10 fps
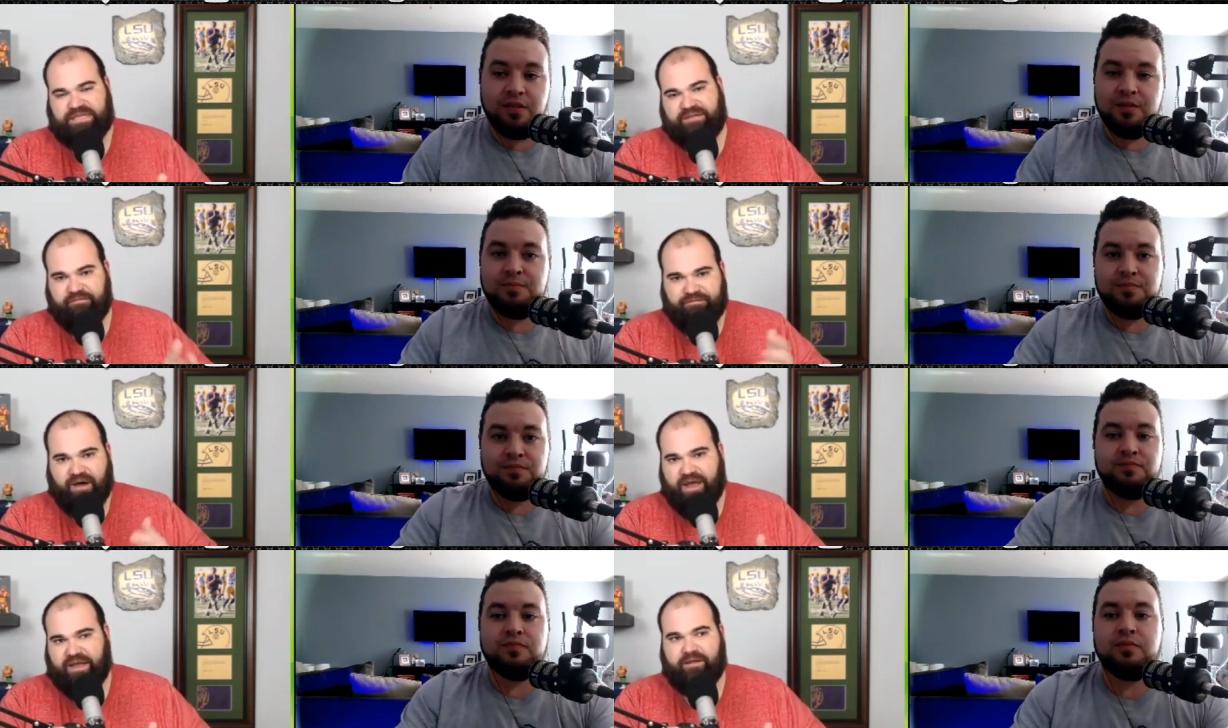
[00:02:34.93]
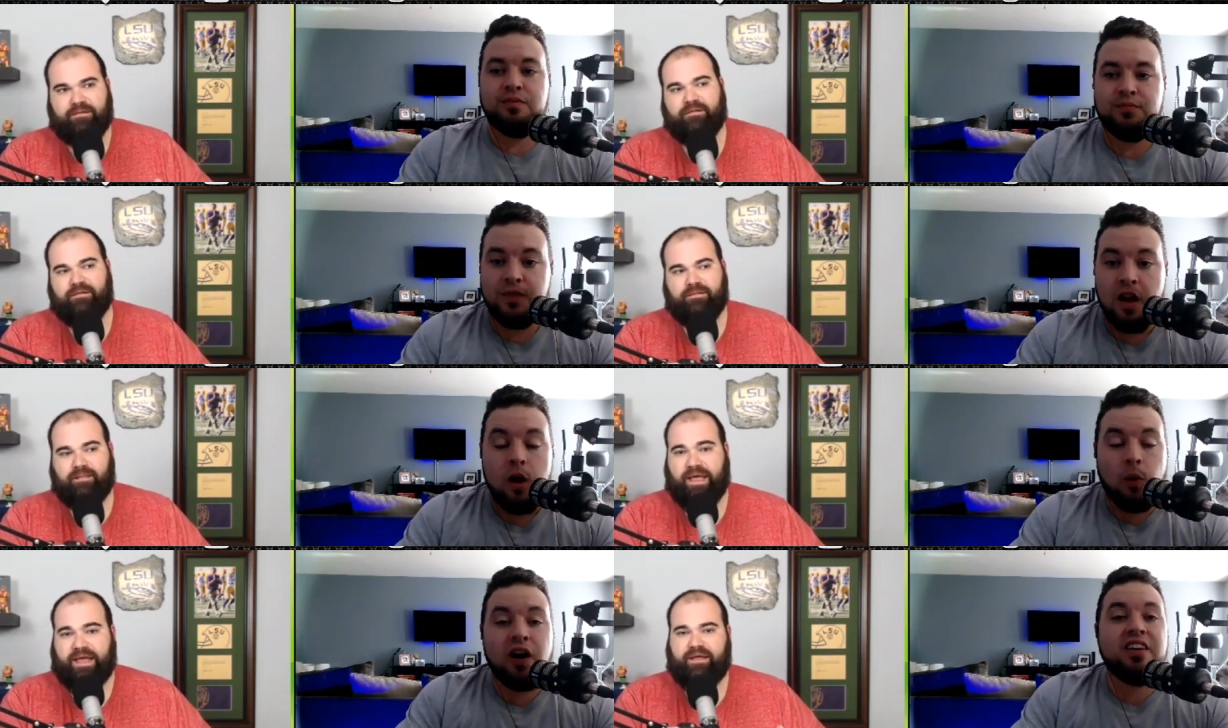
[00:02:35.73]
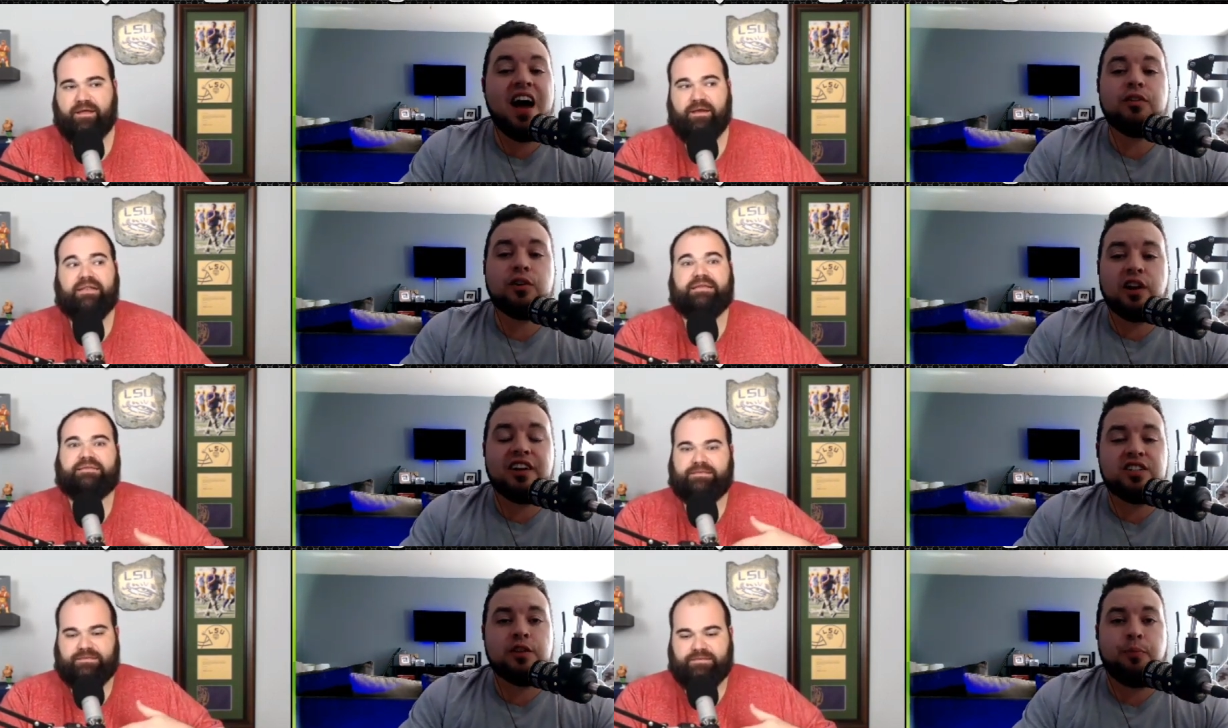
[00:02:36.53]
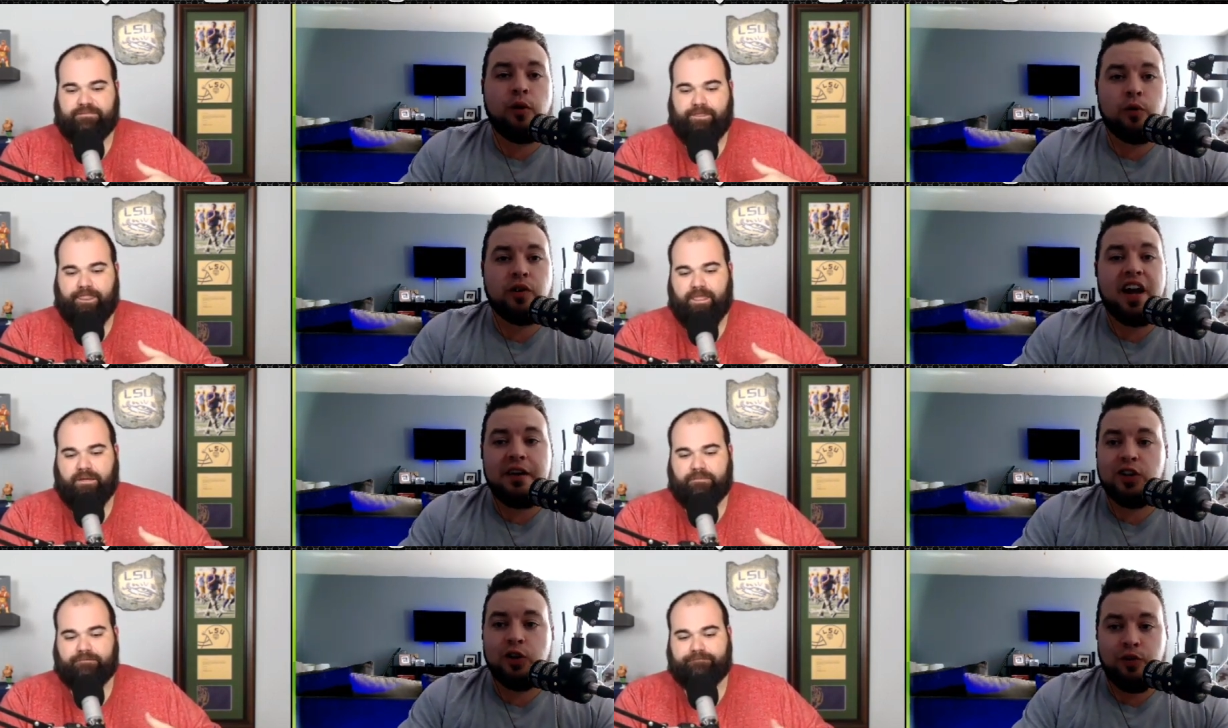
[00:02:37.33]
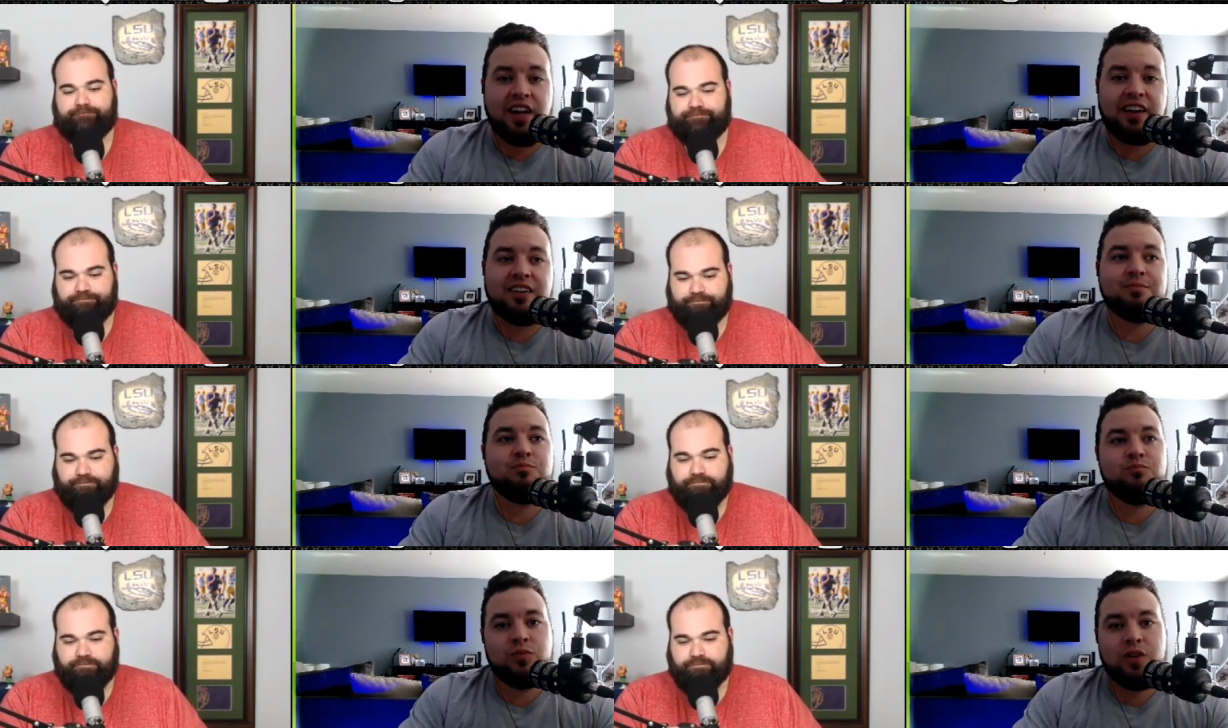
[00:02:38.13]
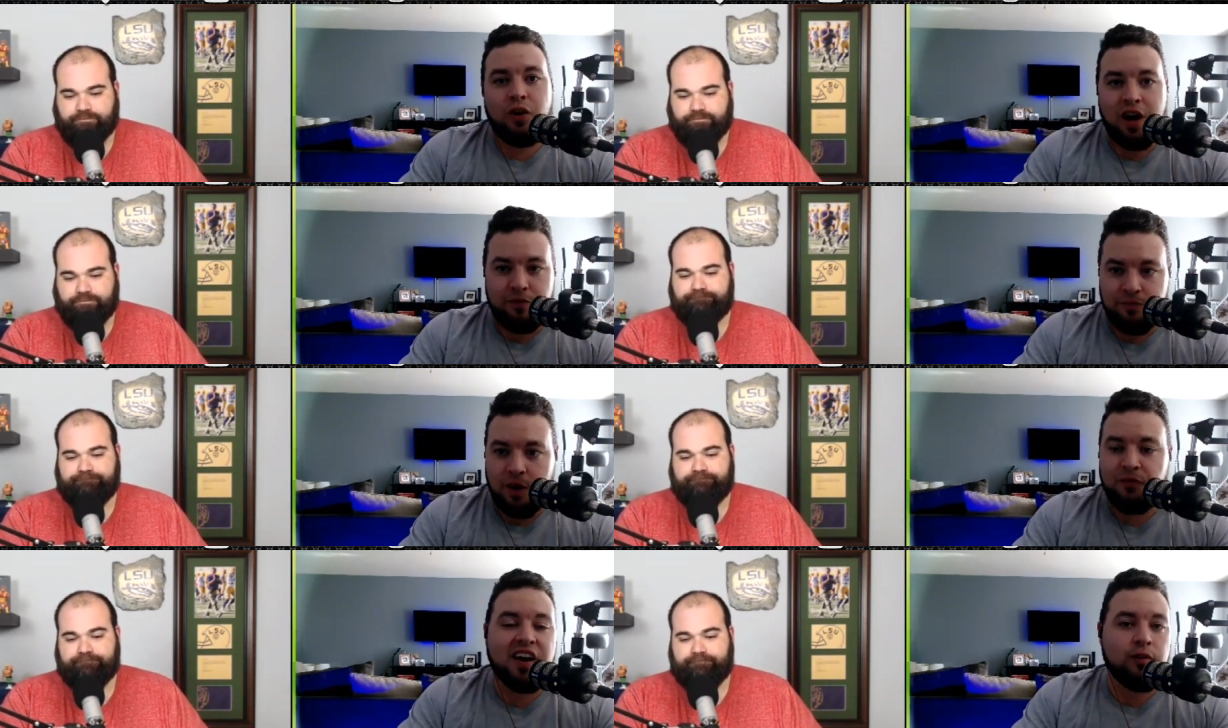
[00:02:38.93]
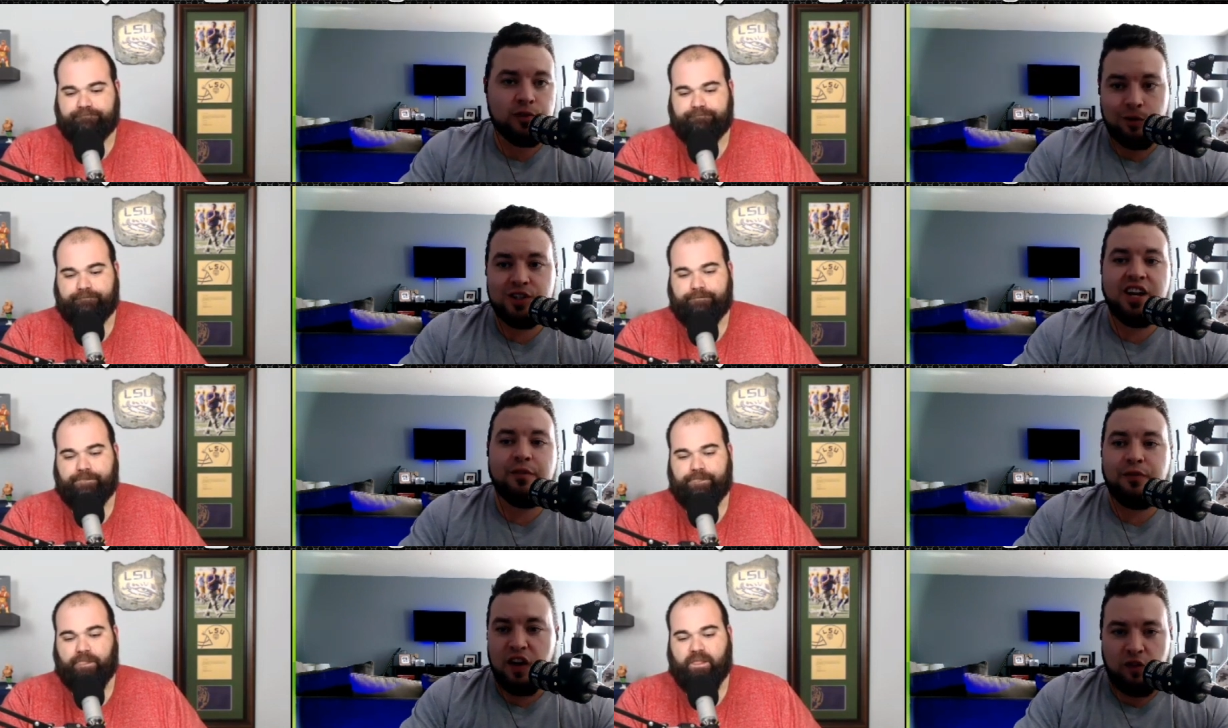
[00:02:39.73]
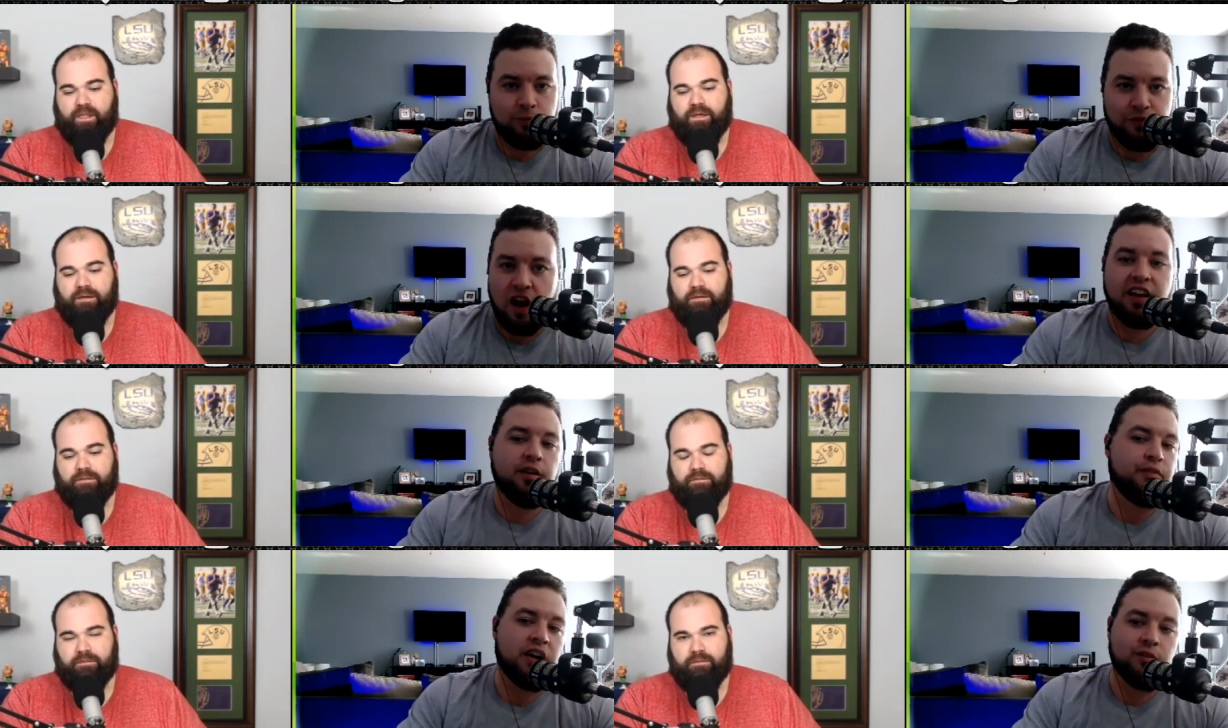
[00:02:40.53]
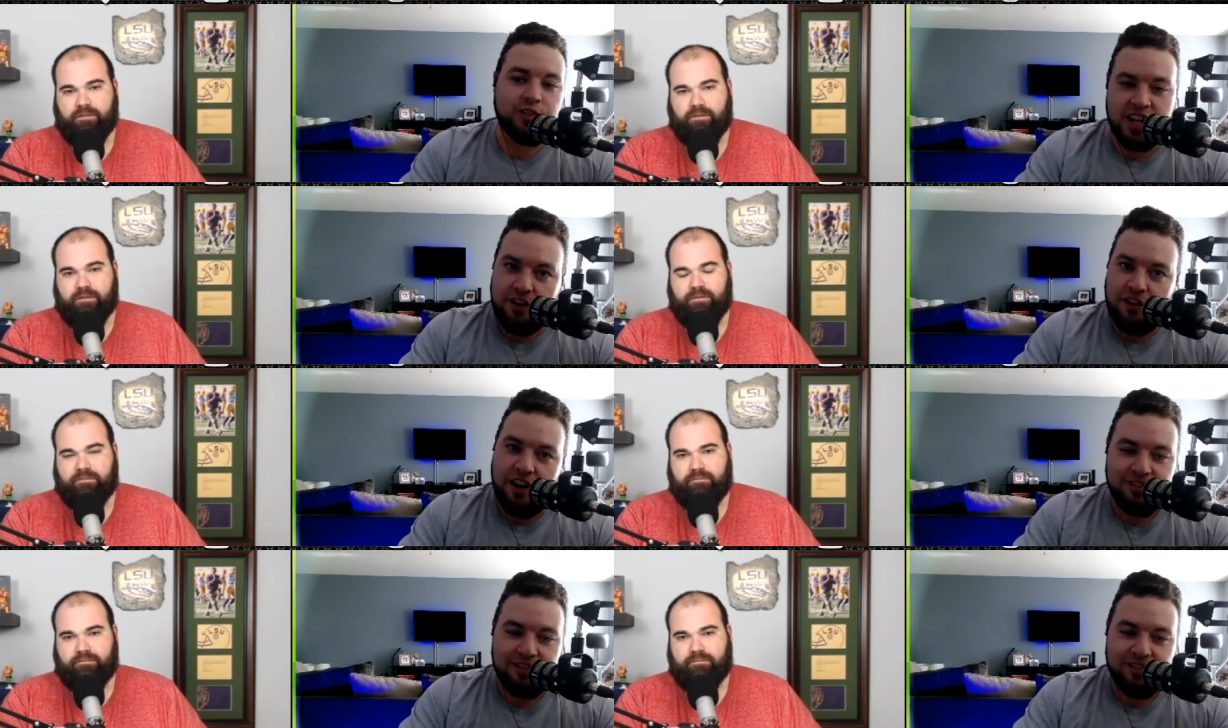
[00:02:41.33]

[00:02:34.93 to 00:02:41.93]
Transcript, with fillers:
Speaker 1: have a fight.
Speaker 2: Well, now they're going to get to the point where they have to do it like they'll have a fight on Thursday, a fight on Friday, a fight on Saturday,